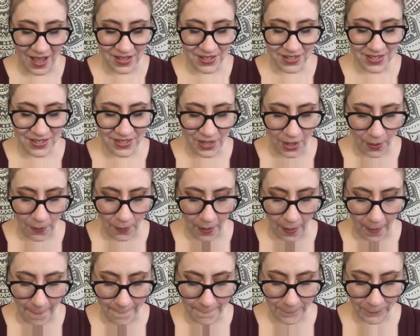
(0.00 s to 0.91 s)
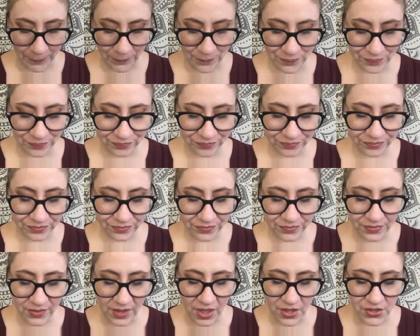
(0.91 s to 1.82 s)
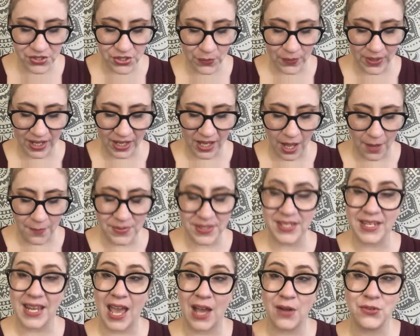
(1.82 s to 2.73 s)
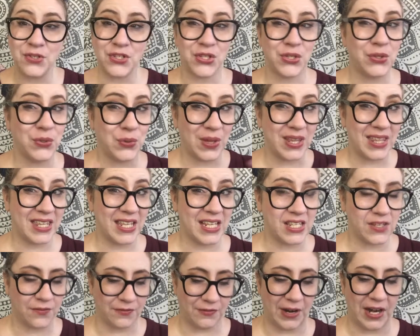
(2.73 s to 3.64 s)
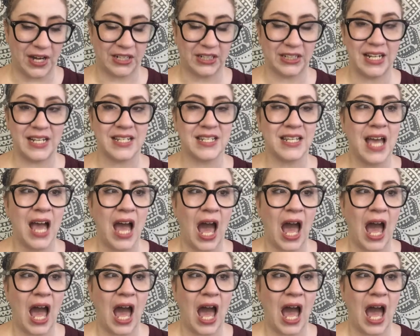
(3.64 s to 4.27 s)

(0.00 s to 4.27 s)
So when it comes down to this fragrance,